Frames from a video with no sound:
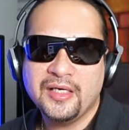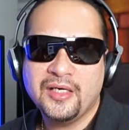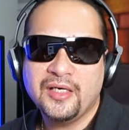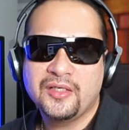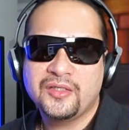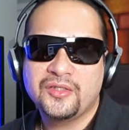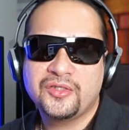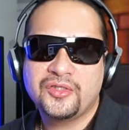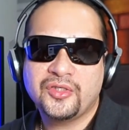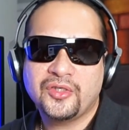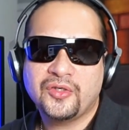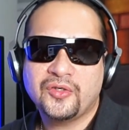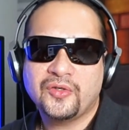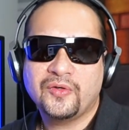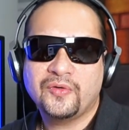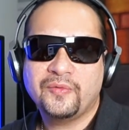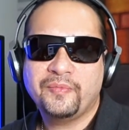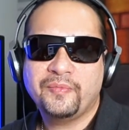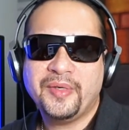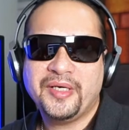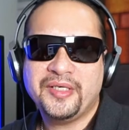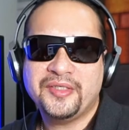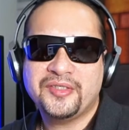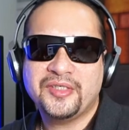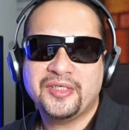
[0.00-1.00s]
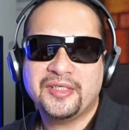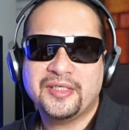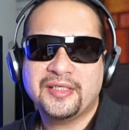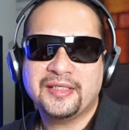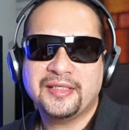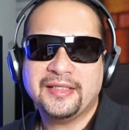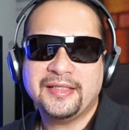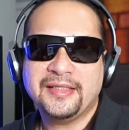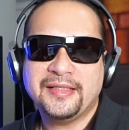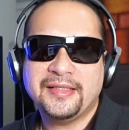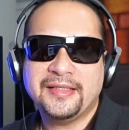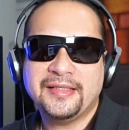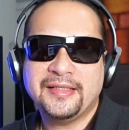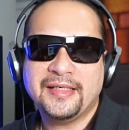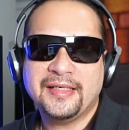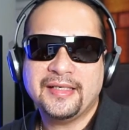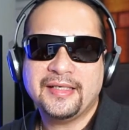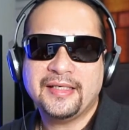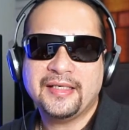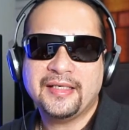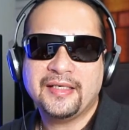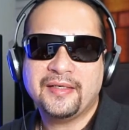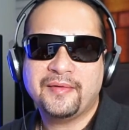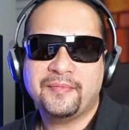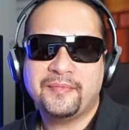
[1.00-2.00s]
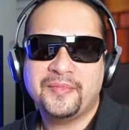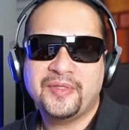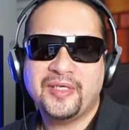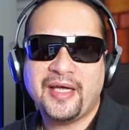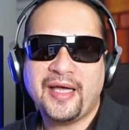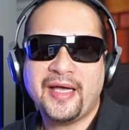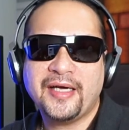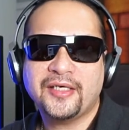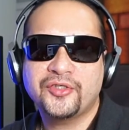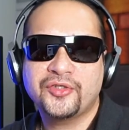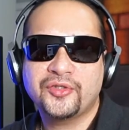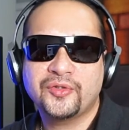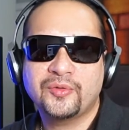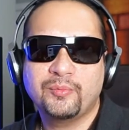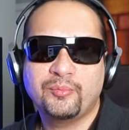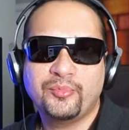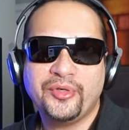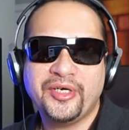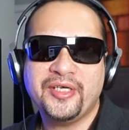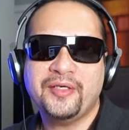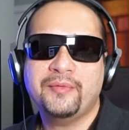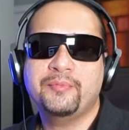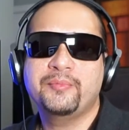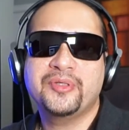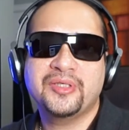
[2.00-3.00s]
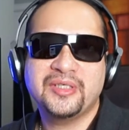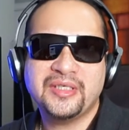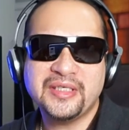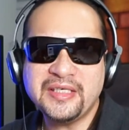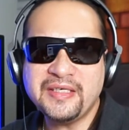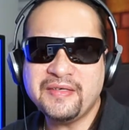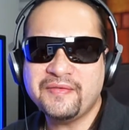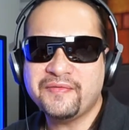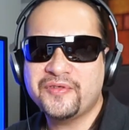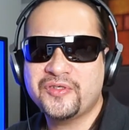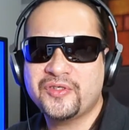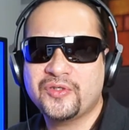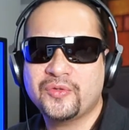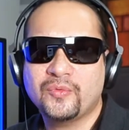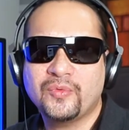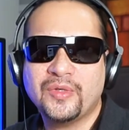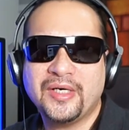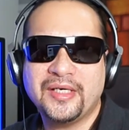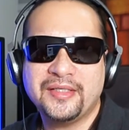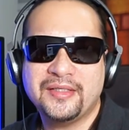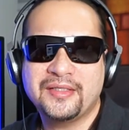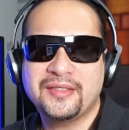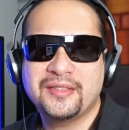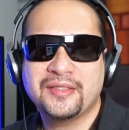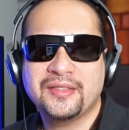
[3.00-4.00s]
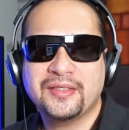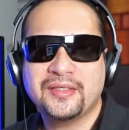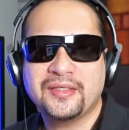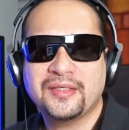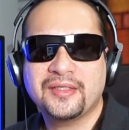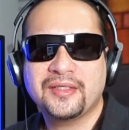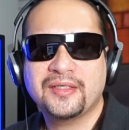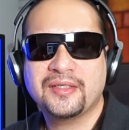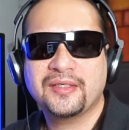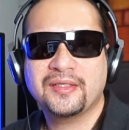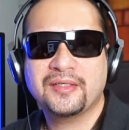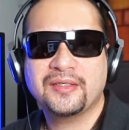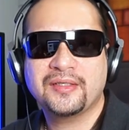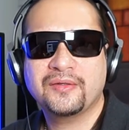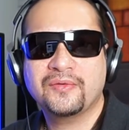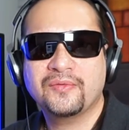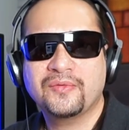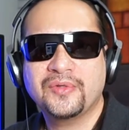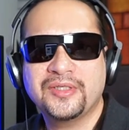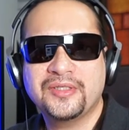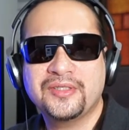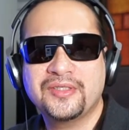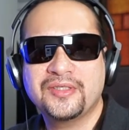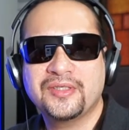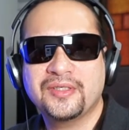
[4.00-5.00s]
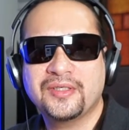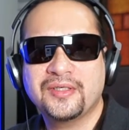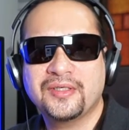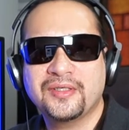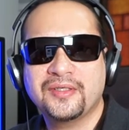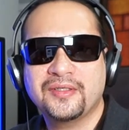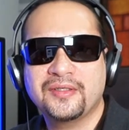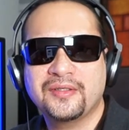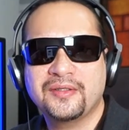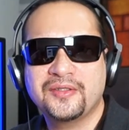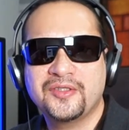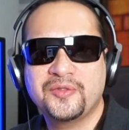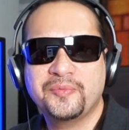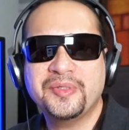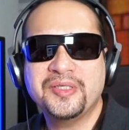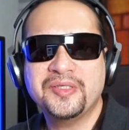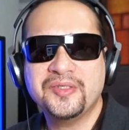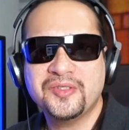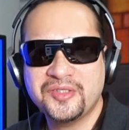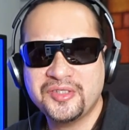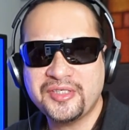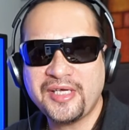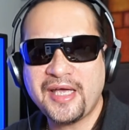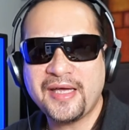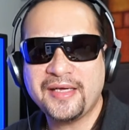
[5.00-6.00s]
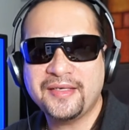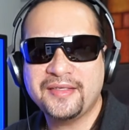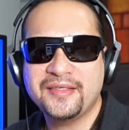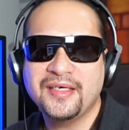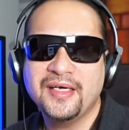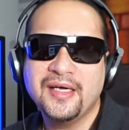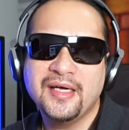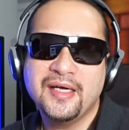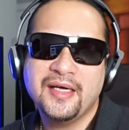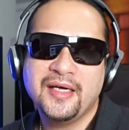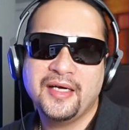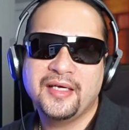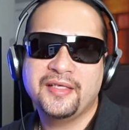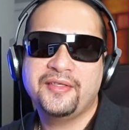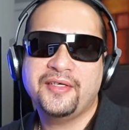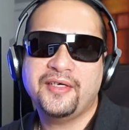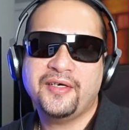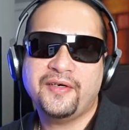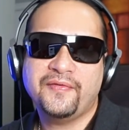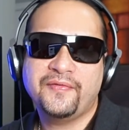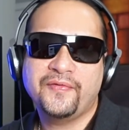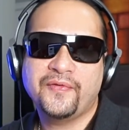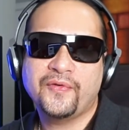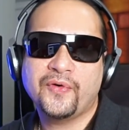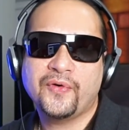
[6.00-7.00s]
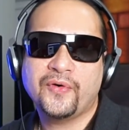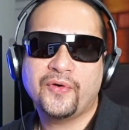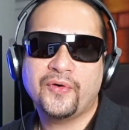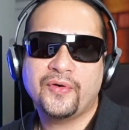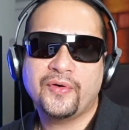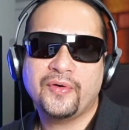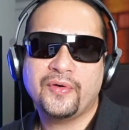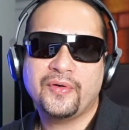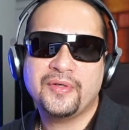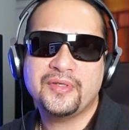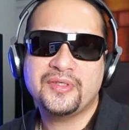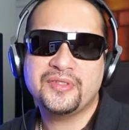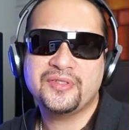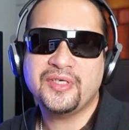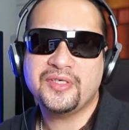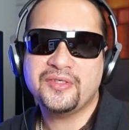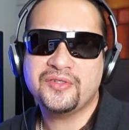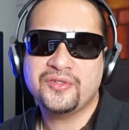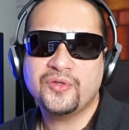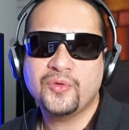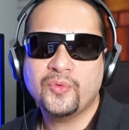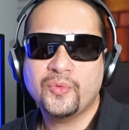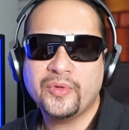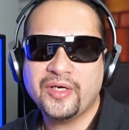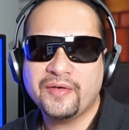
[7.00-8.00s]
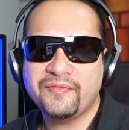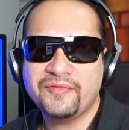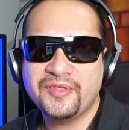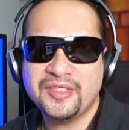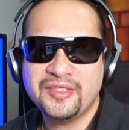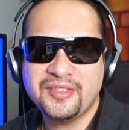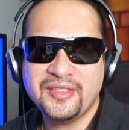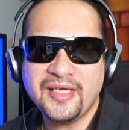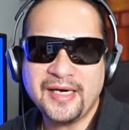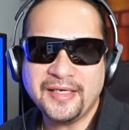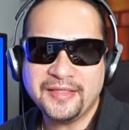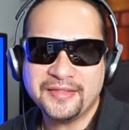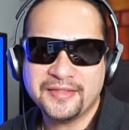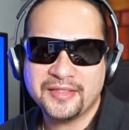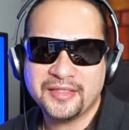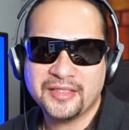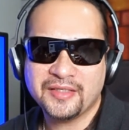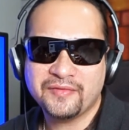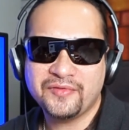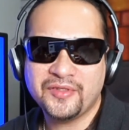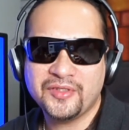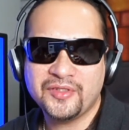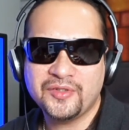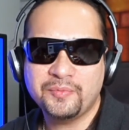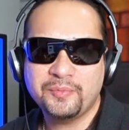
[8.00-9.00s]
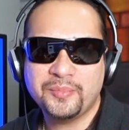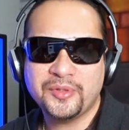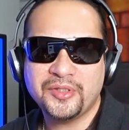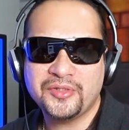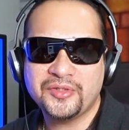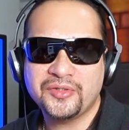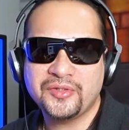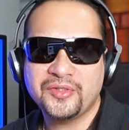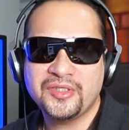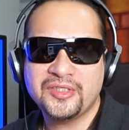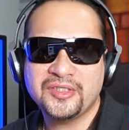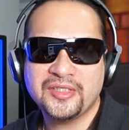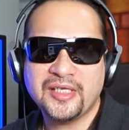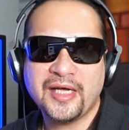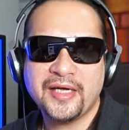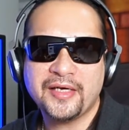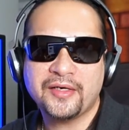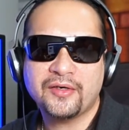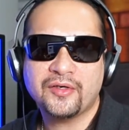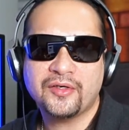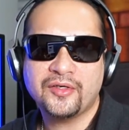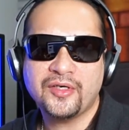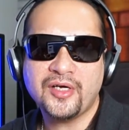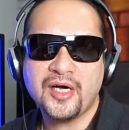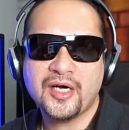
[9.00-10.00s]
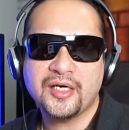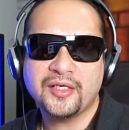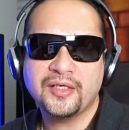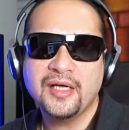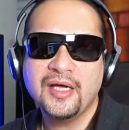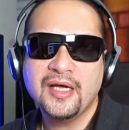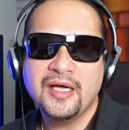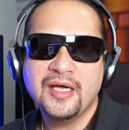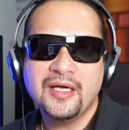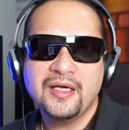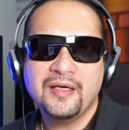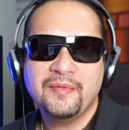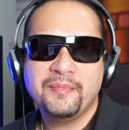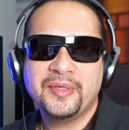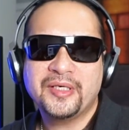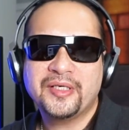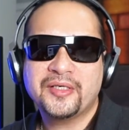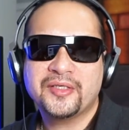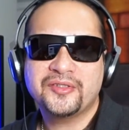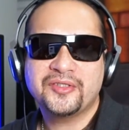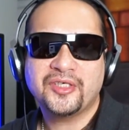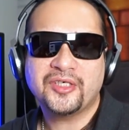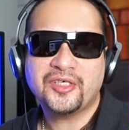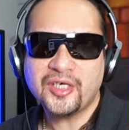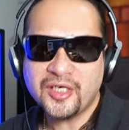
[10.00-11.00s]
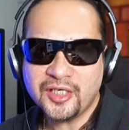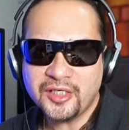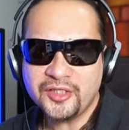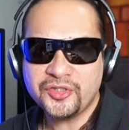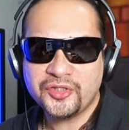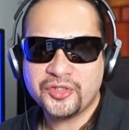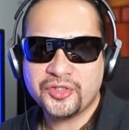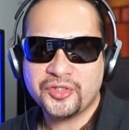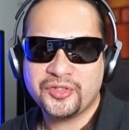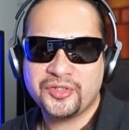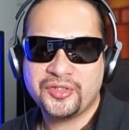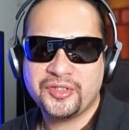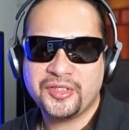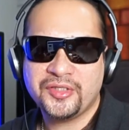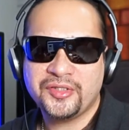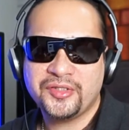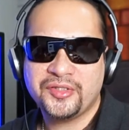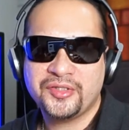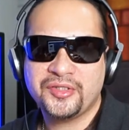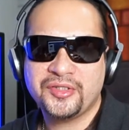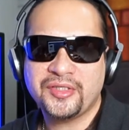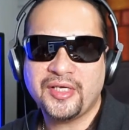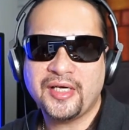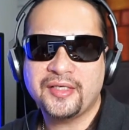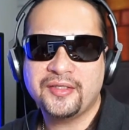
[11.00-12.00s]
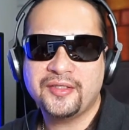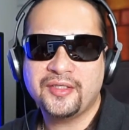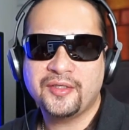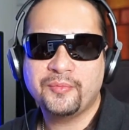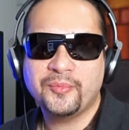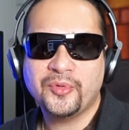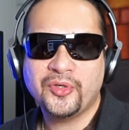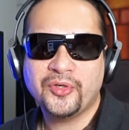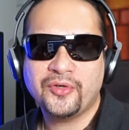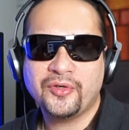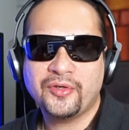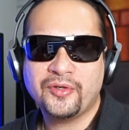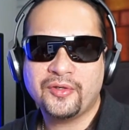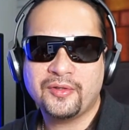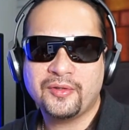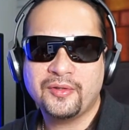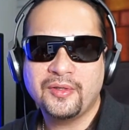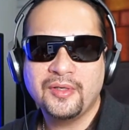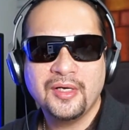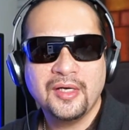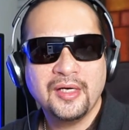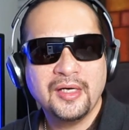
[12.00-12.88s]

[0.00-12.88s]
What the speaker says: So basically, the actual brain believes what is being said, and therefore there's no way of detecting if this person is lying or not, because the consciousness and the moral